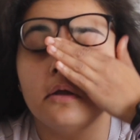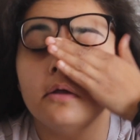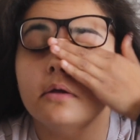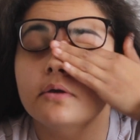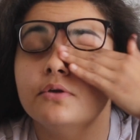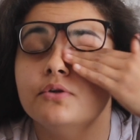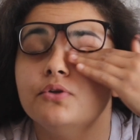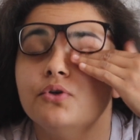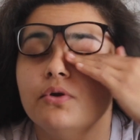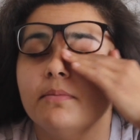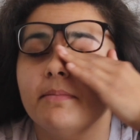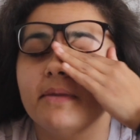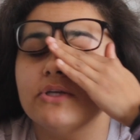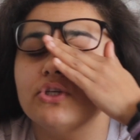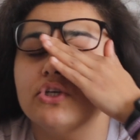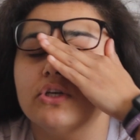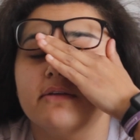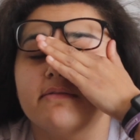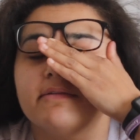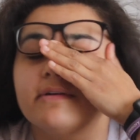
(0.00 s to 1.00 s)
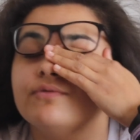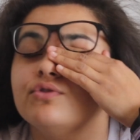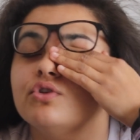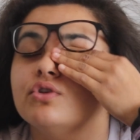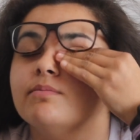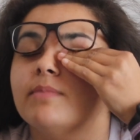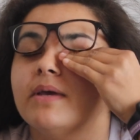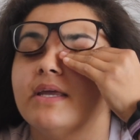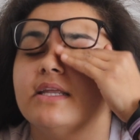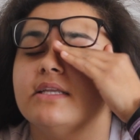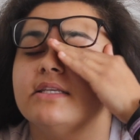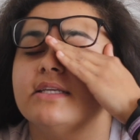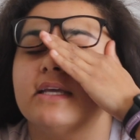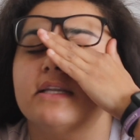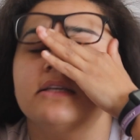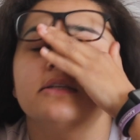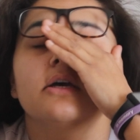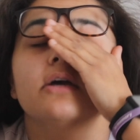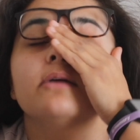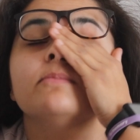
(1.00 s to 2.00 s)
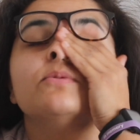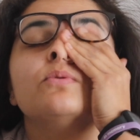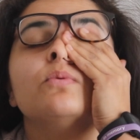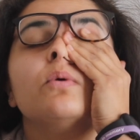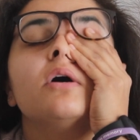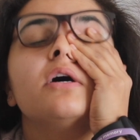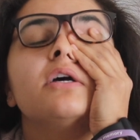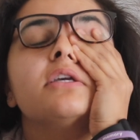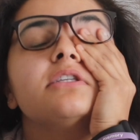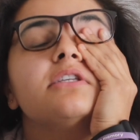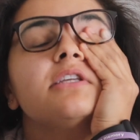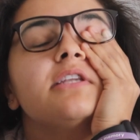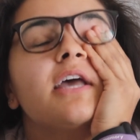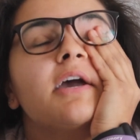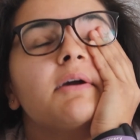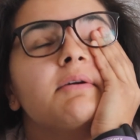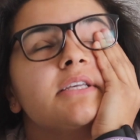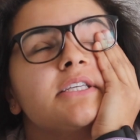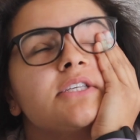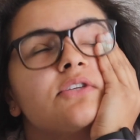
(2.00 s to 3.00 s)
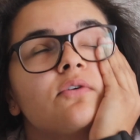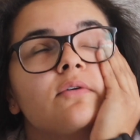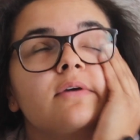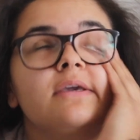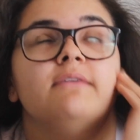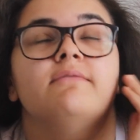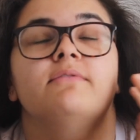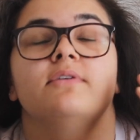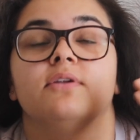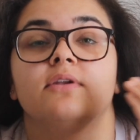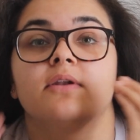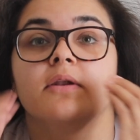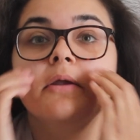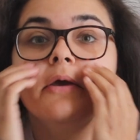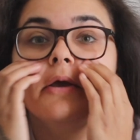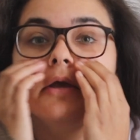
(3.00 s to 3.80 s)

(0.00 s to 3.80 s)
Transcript: Could you imagine if I've just made it 10 times worse and now it's not even